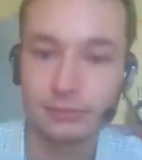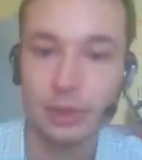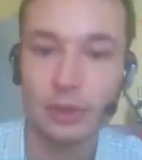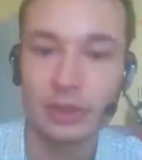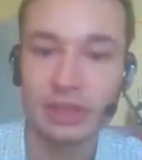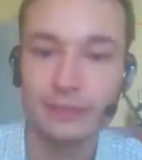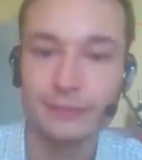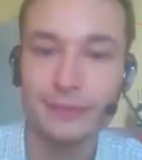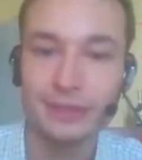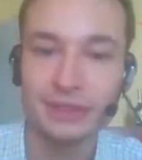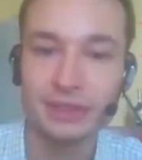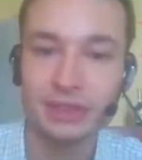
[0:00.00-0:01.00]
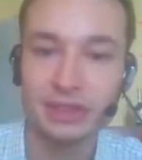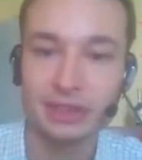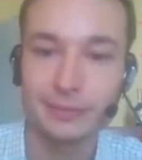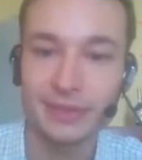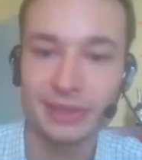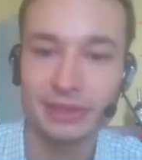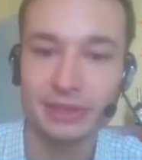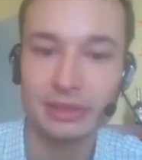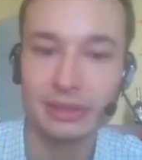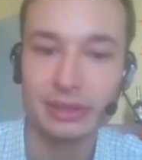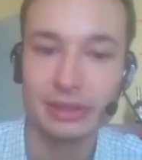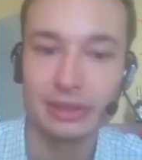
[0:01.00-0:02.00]
Okay, first gunship sent.
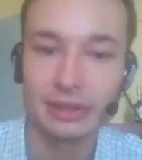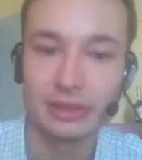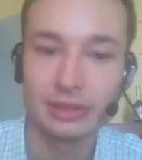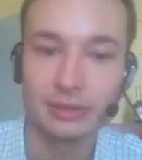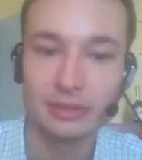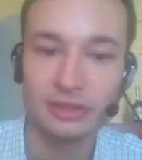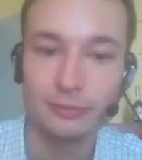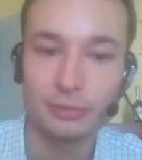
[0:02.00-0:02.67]
With